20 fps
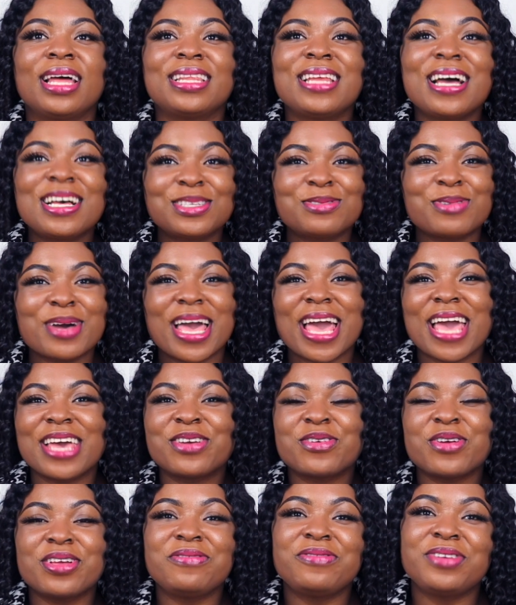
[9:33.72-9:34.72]
That's why I
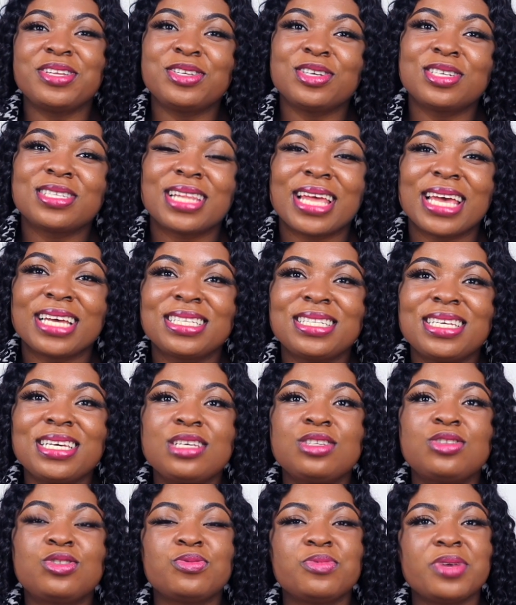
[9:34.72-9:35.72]
create videos like
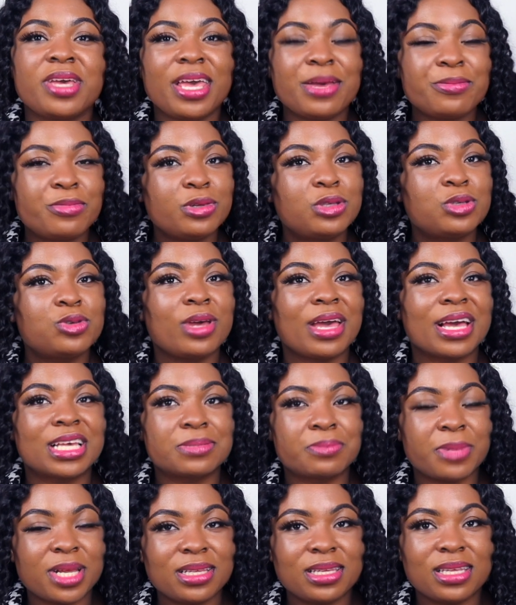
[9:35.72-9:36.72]
this, to be able to
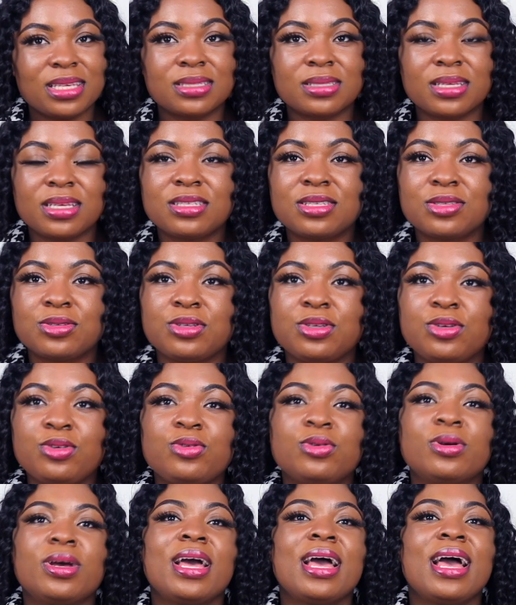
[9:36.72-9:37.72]
explain these things to
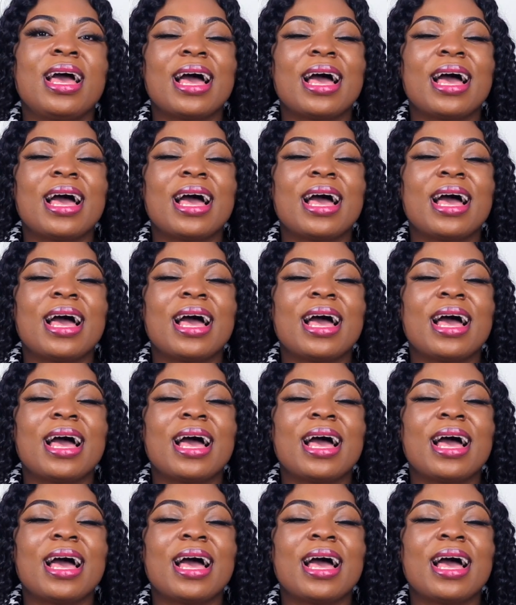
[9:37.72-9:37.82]
you.